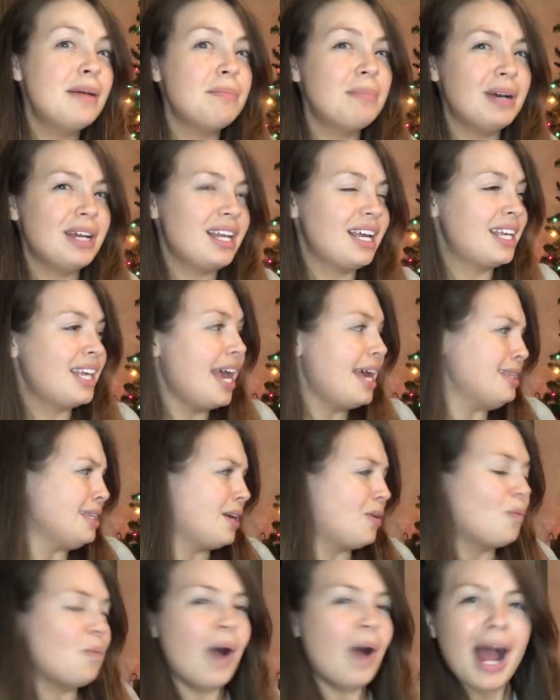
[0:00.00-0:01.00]
But again,
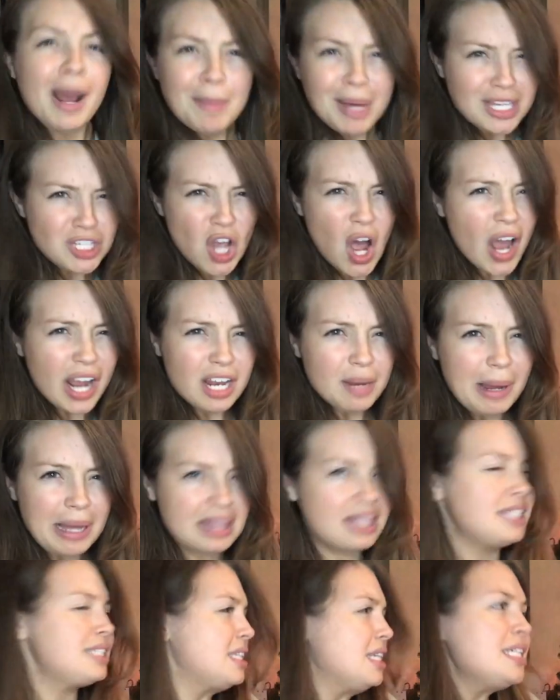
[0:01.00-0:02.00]
like, why am I talking about
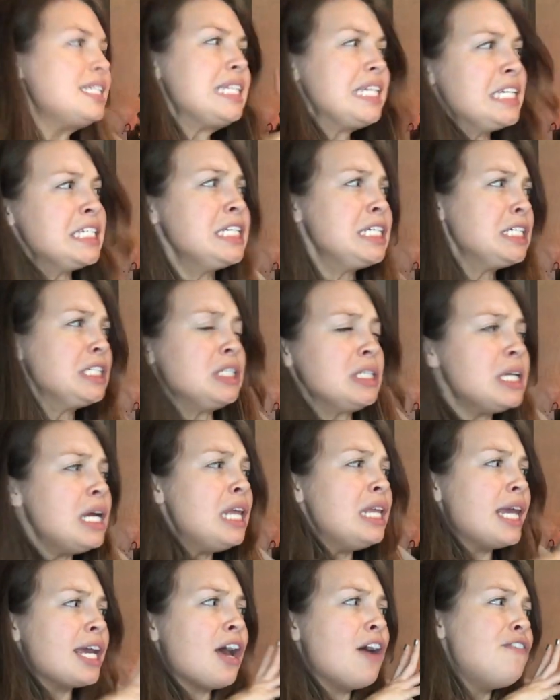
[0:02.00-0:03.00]
this? This isn't
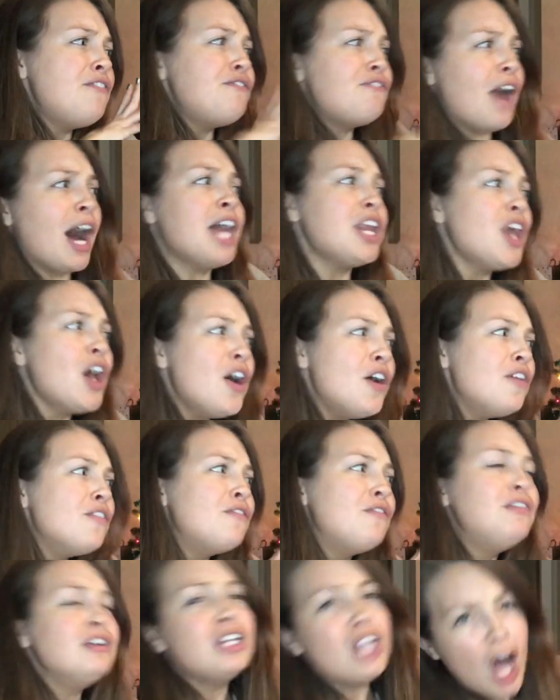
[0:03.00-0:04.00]
like a fun
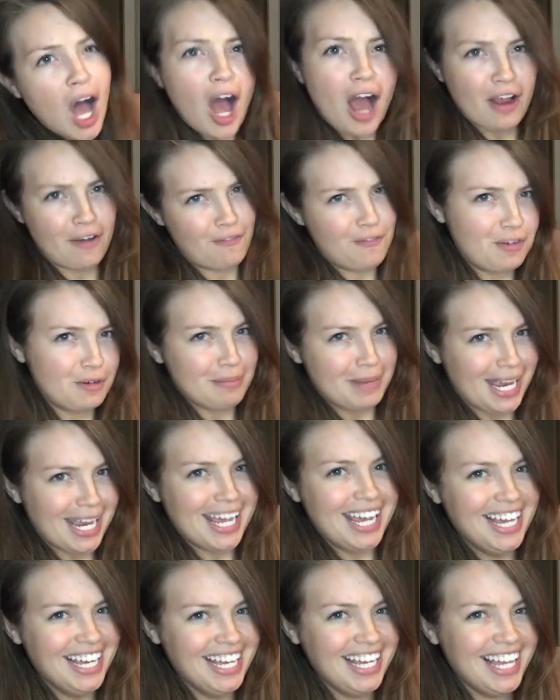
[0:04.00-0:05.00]
vlog for me.
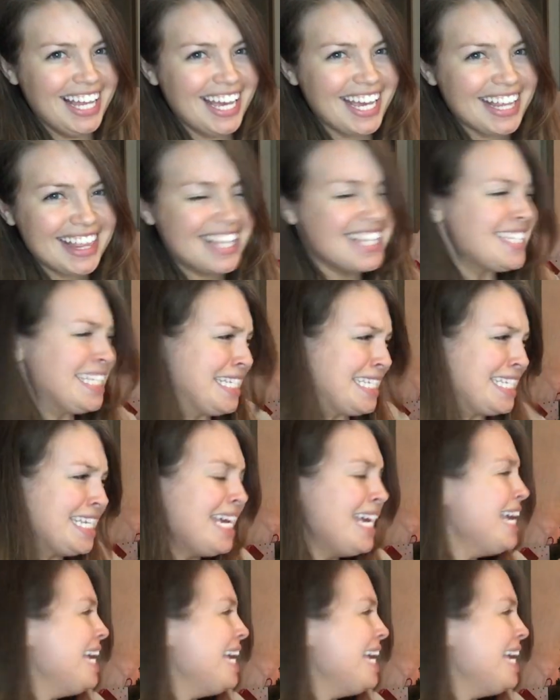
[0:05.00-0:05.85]
Like, this is